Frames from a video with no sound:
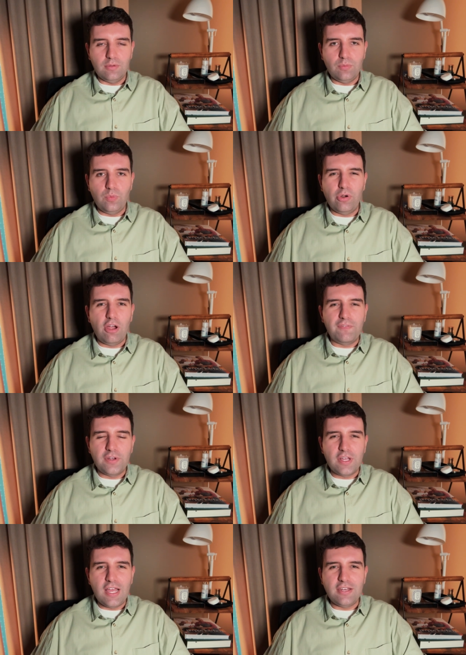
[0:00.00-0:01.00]
We're
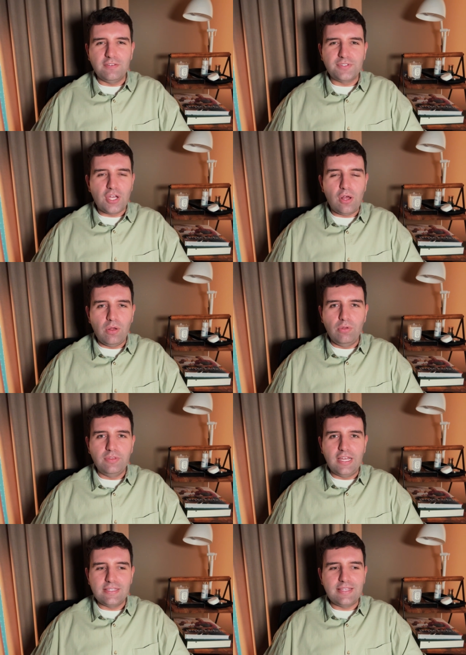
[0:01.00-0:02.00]
often kind of
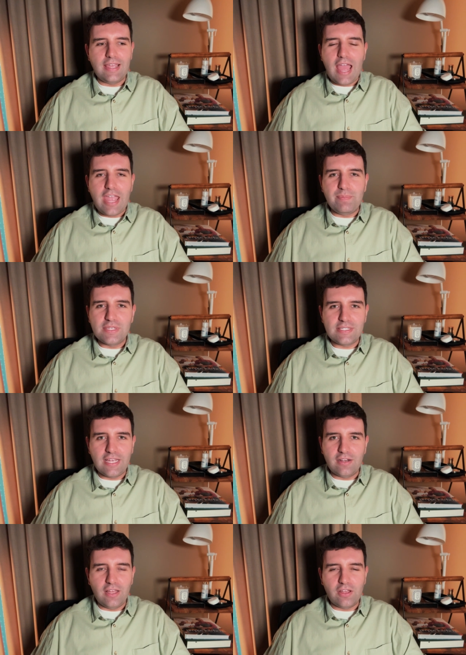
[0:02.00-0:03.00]
told that, say,
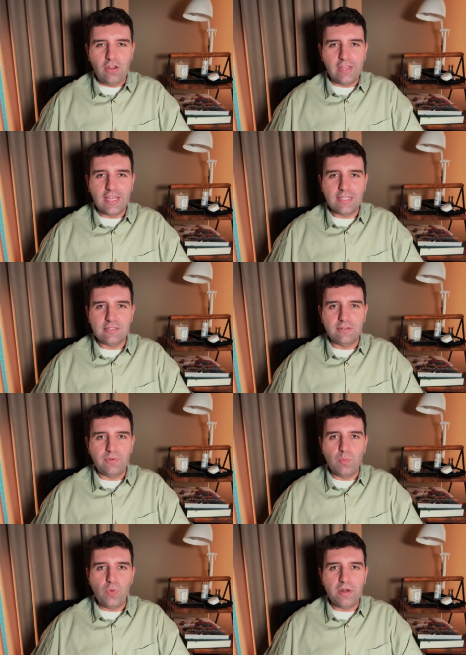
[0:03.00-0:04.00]
8% glycolic acid
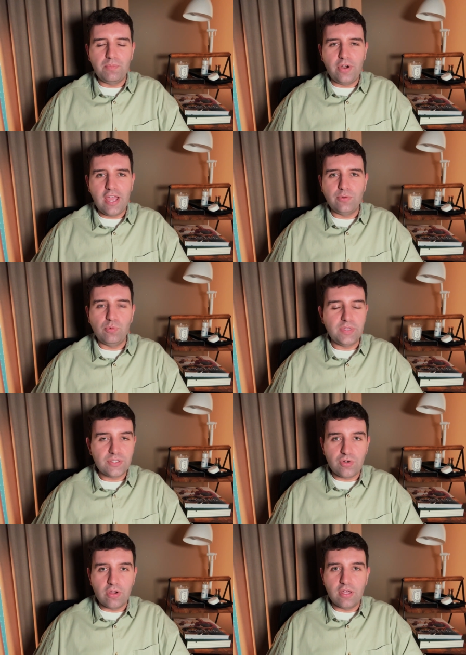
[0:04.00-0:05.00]
from one brand will be
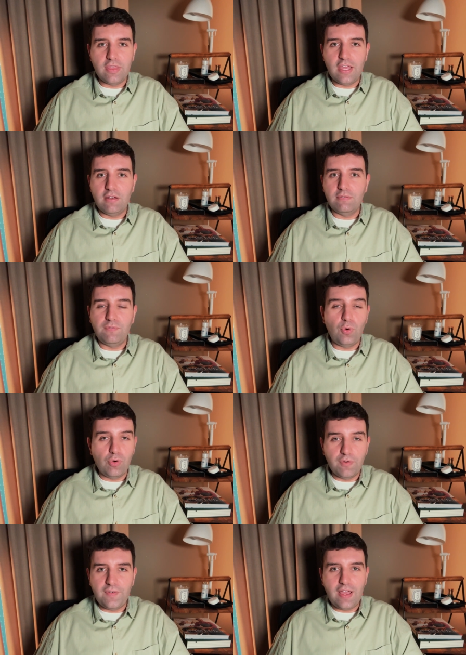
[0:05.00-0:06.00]
stronger than
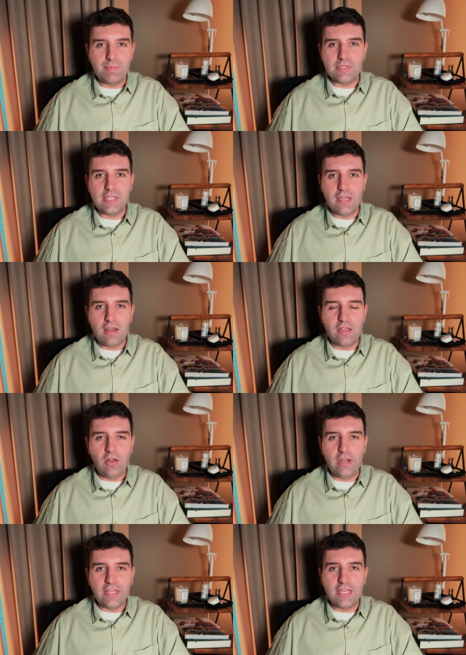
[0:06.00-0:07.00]
4 or 5%
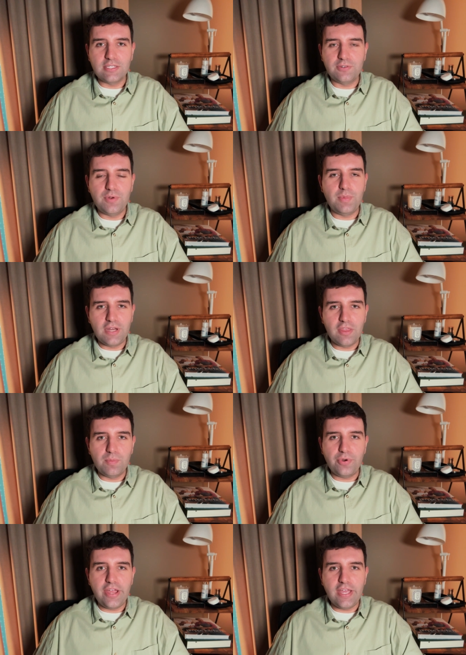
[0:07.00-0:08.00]
glycolic acid from another
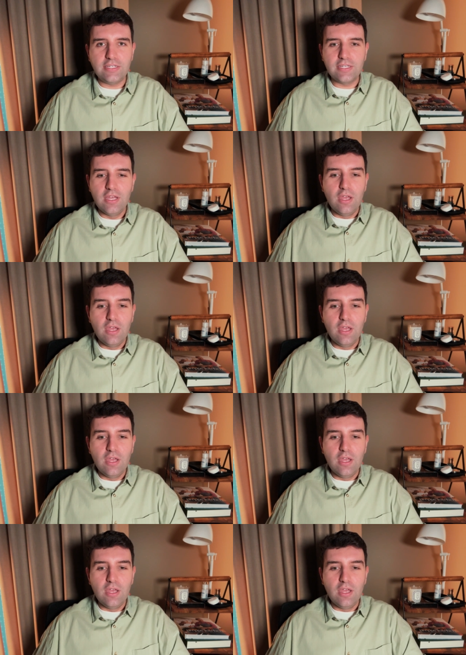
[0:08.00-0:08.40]
brand,